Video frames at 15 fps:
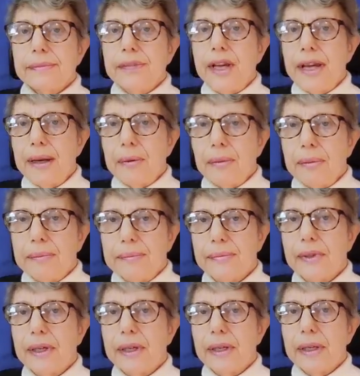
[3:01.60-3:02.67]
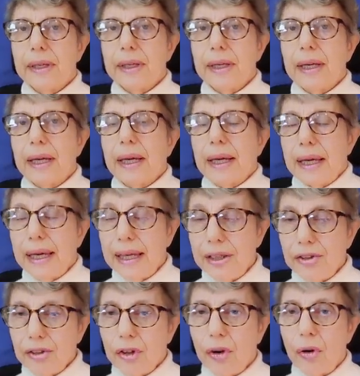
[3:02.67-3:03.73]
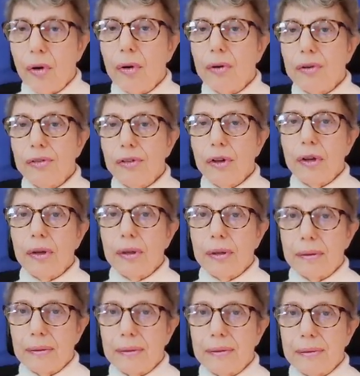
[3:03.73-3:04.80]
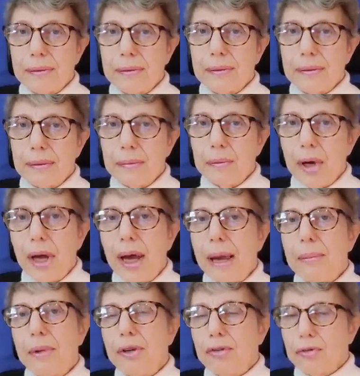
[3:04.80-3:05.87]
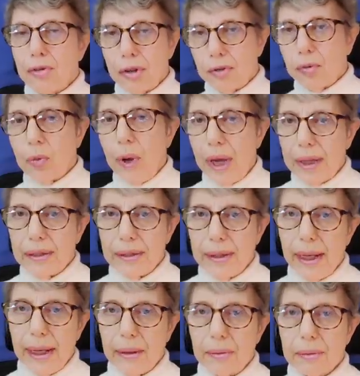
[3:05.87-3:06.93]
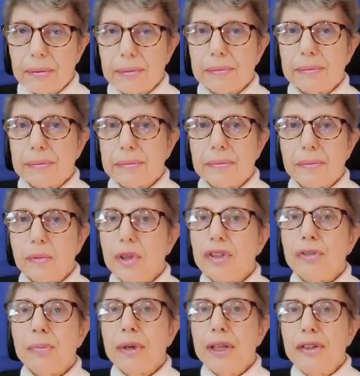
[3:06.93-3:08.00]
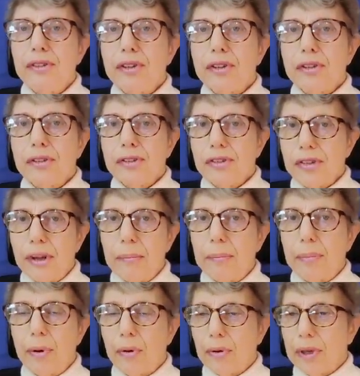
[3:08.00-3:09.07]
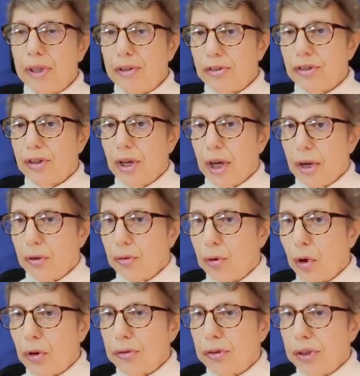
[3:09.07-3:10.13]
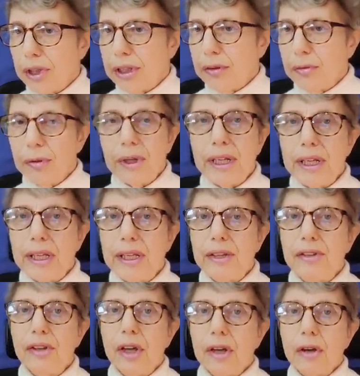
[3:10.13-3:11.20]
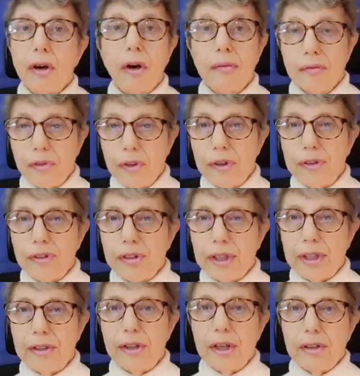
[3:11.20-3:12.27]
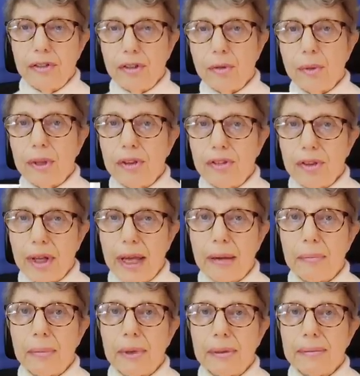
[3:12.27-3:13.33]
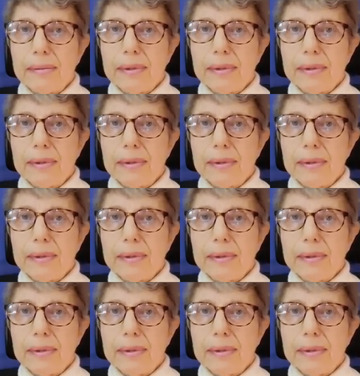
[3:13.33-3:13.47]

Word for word: Now, he's called Muhammad Rodwan now, which means that at some point Rodney Reid converted to Islam.